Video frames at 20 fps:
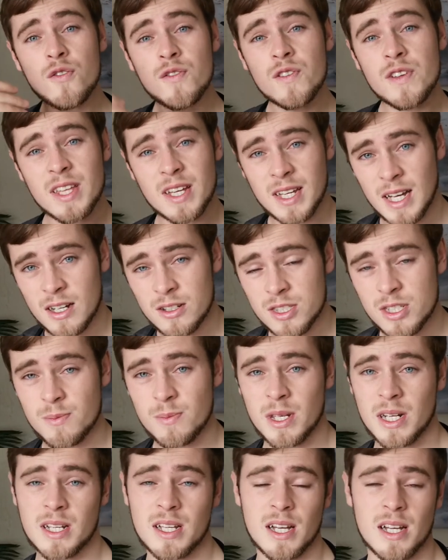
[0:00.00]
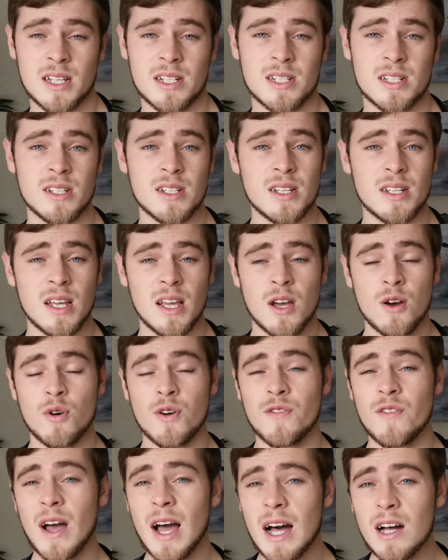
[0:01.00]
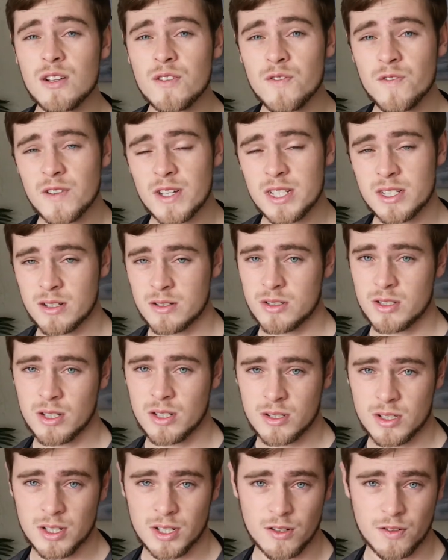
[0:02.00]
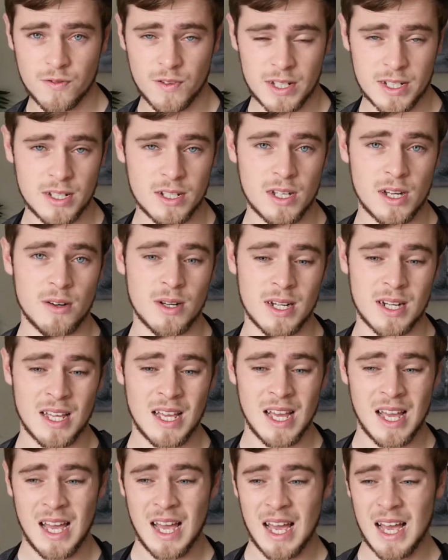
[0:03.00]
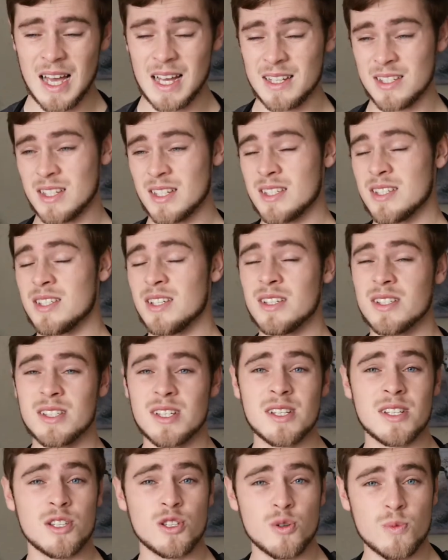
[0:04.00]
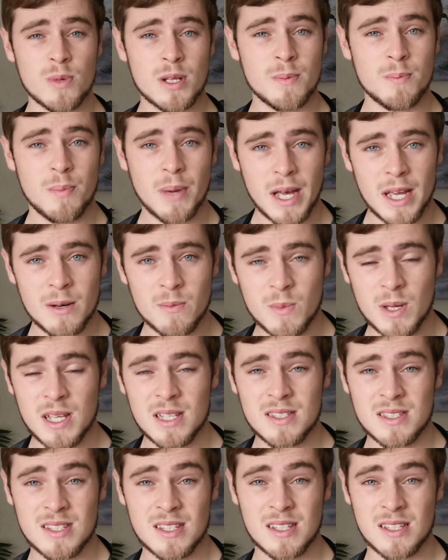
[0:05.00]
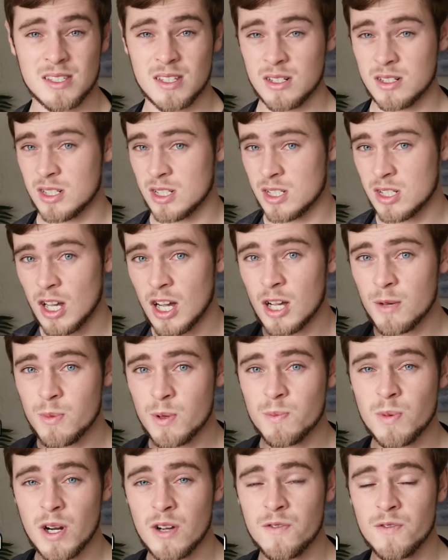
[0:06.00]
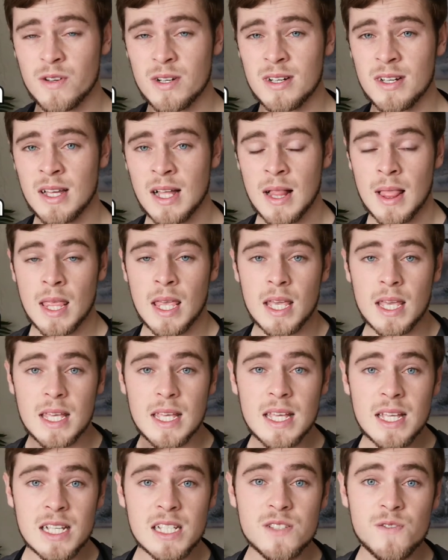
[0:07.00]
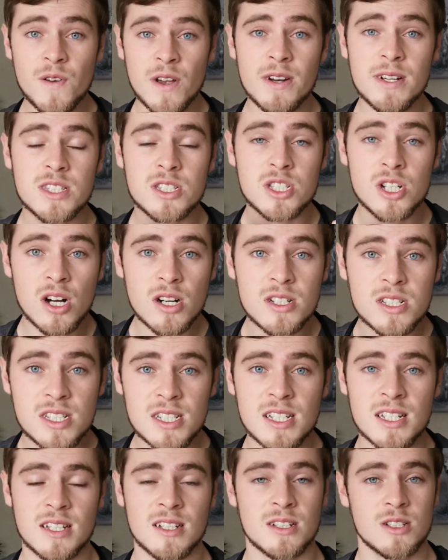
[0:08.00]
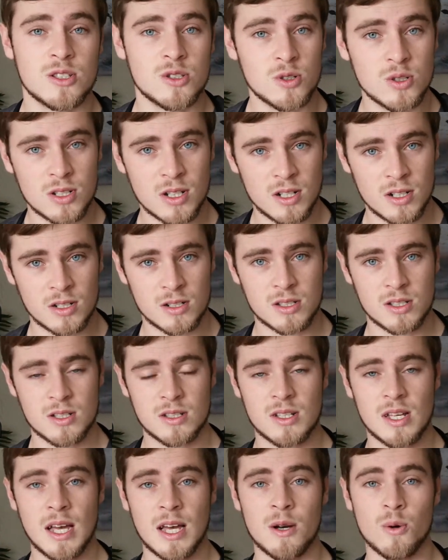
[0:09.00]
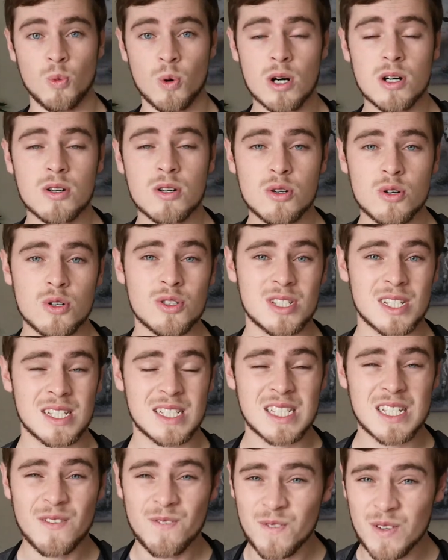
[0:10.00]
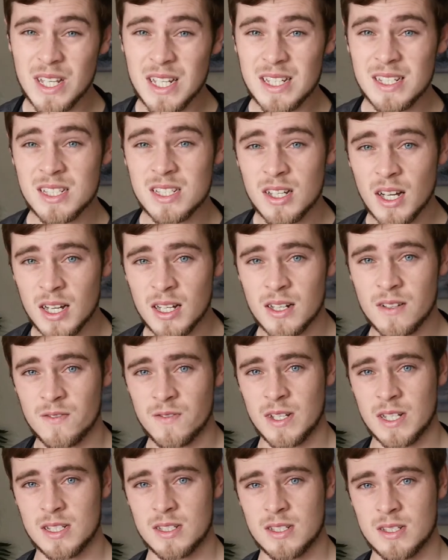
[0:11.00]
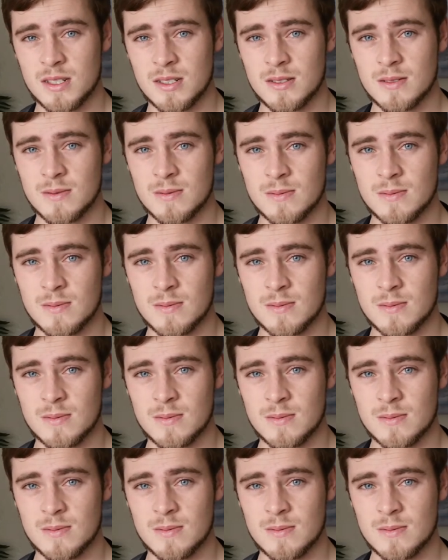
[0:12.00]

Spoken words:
over-the-counter medication without first consulting your veterinarian, as certain human pain meds, such as ibuprofen, is very toxic to dogs and will cause severe side effects.